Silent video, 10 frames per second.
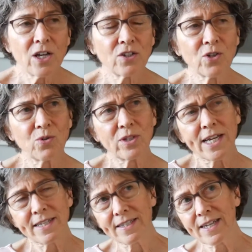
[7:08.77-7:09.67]
So
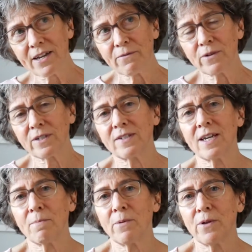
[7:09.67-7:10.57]
let's say, for
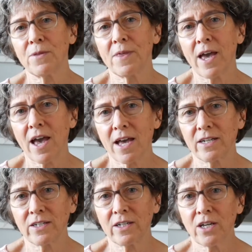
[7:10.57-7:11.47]
example,
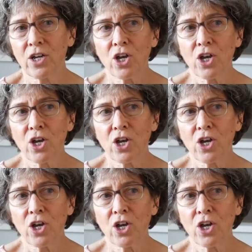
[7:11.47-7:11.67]
that